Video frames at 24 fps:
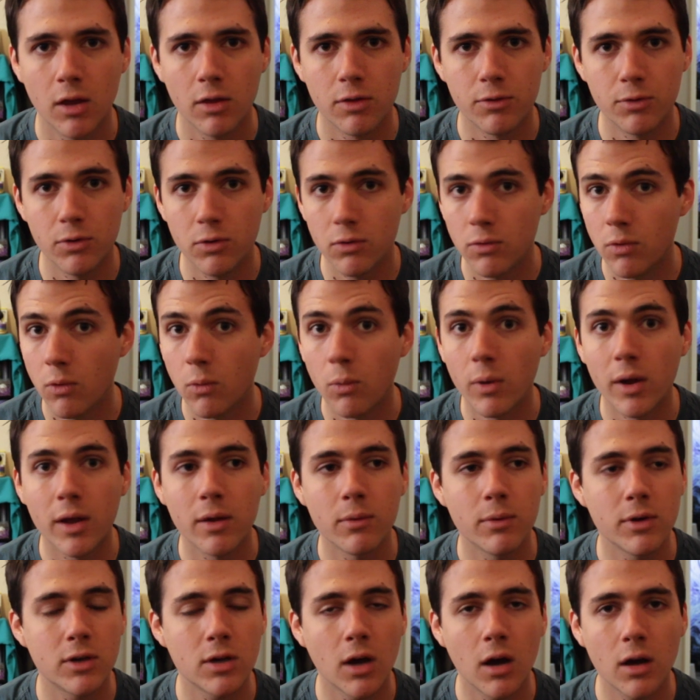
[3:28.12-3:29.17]
through the way
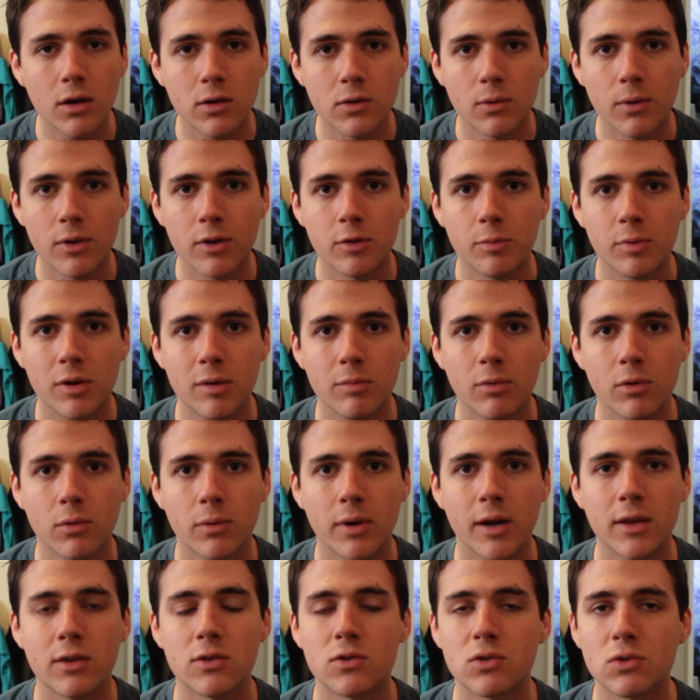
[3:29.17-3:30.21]
we talk to other people,
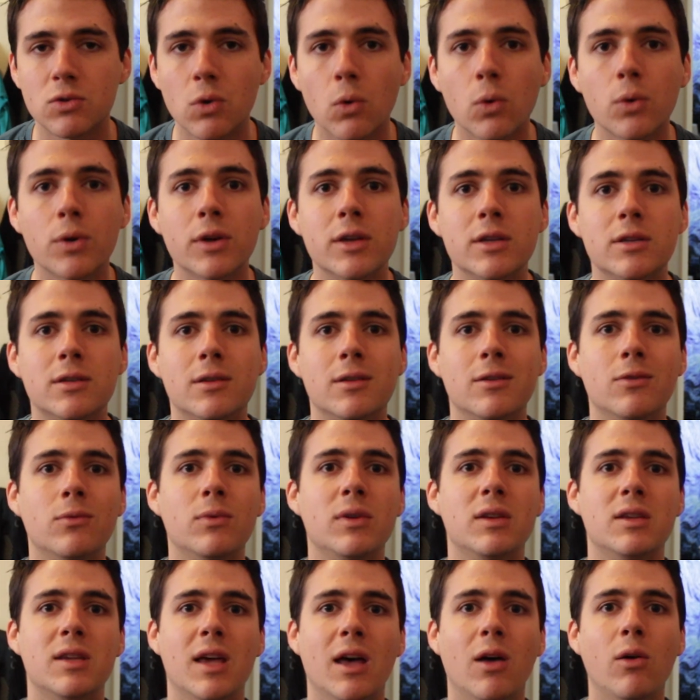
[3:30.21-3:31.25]
right? The stories that
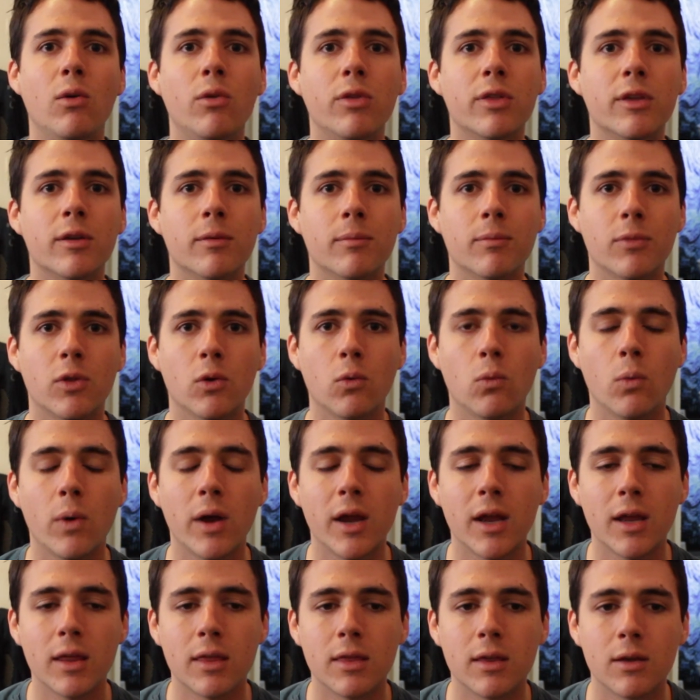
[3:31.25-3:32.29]
we tell them, the
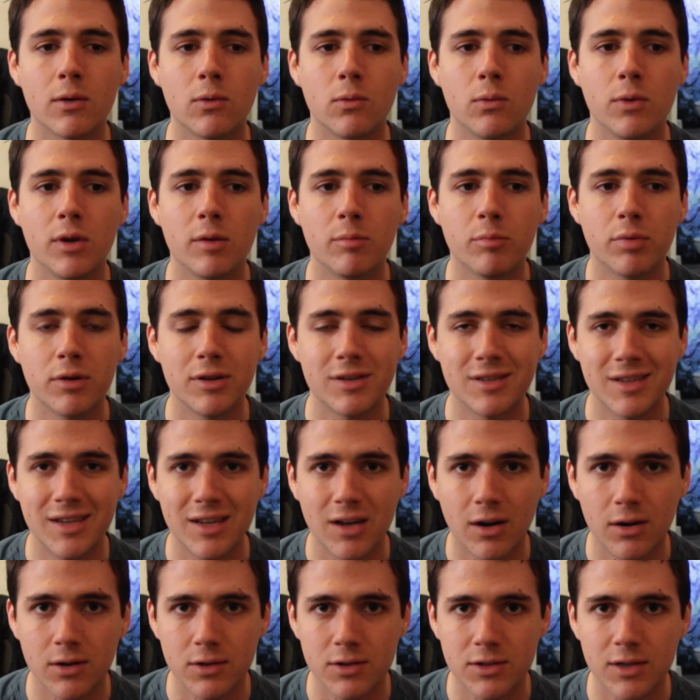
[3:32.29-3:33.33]
way that we present
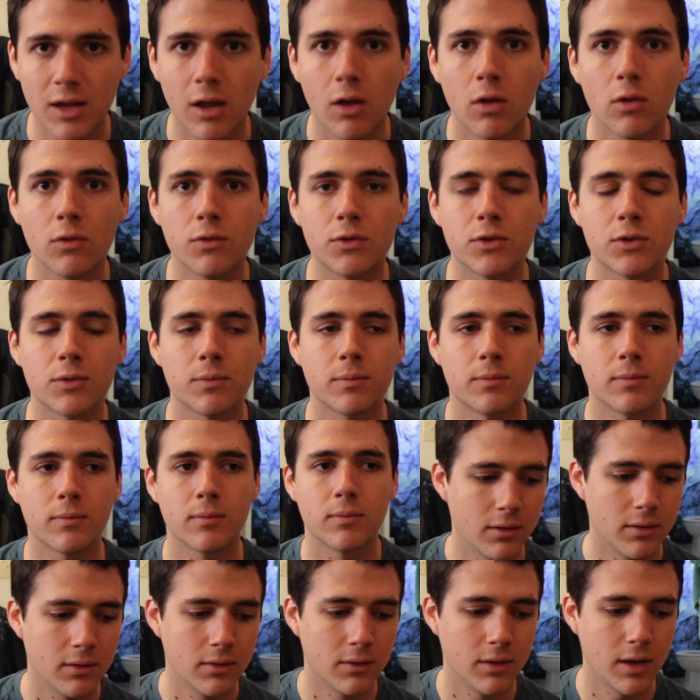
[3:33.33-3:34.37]
ourselves.
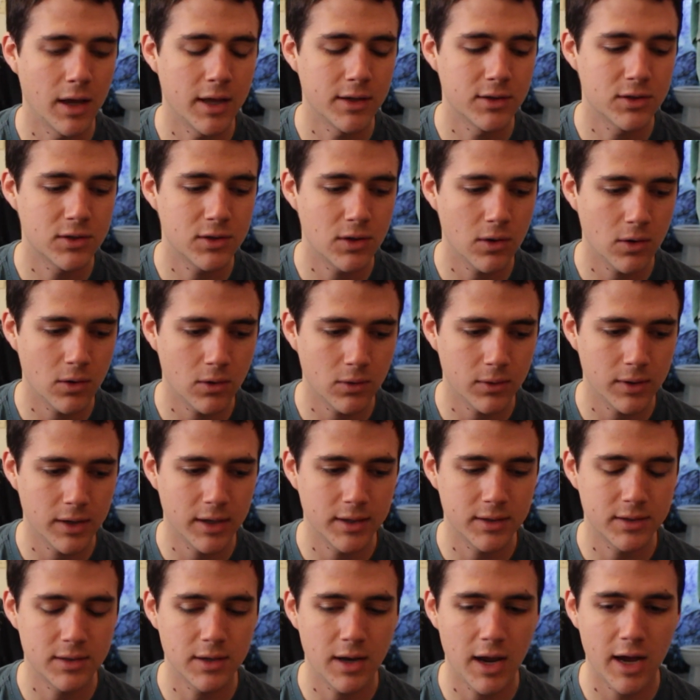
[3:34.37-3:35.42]
And so
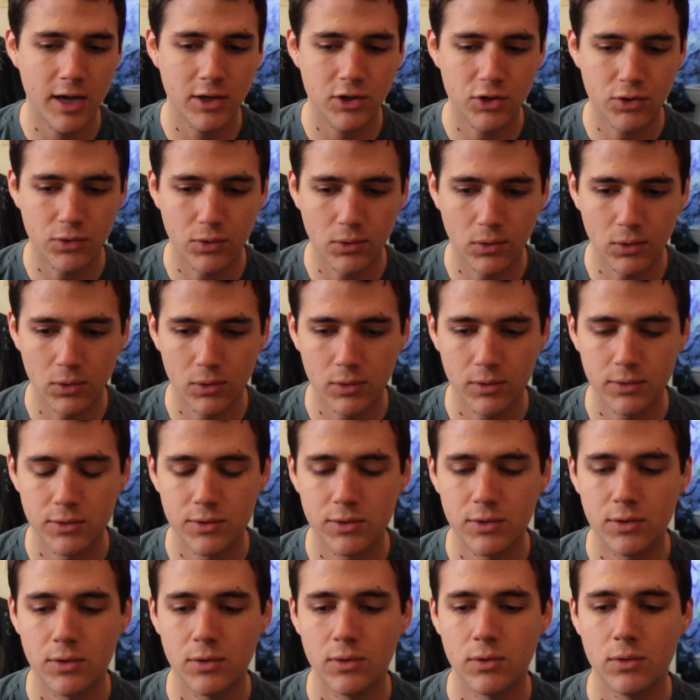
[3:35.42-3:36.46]
it's natural
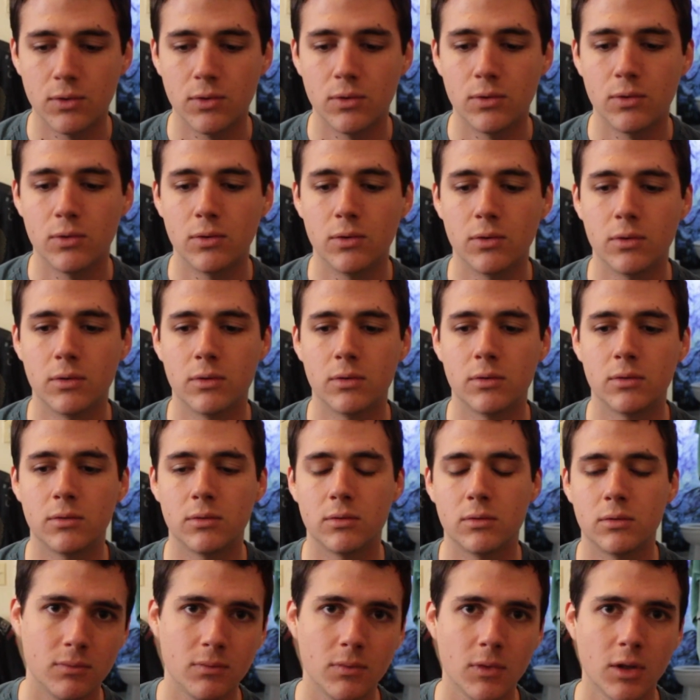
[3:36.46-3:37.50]
to
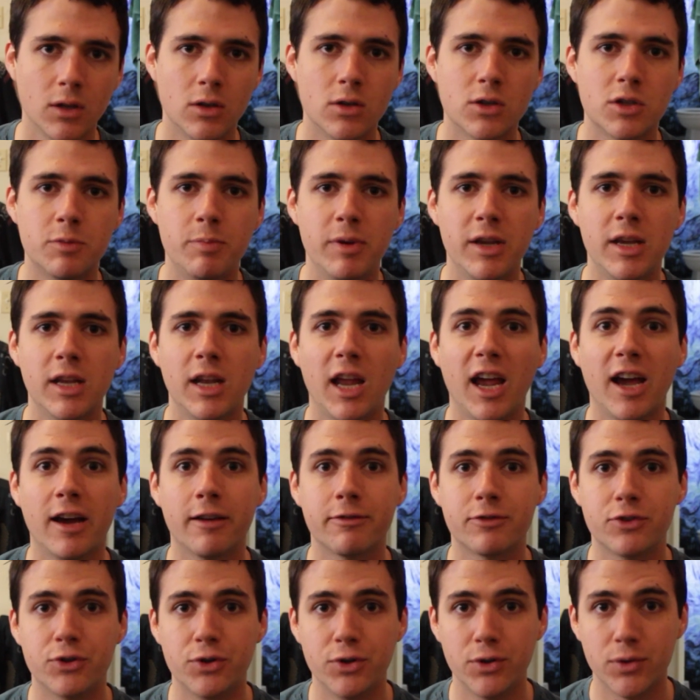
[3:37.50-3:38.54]
speak in
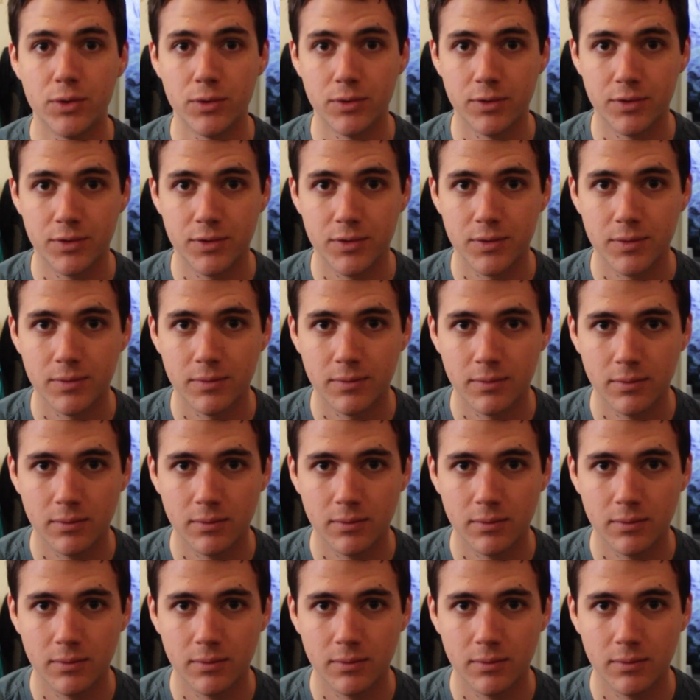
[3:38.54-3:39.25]
half-truths,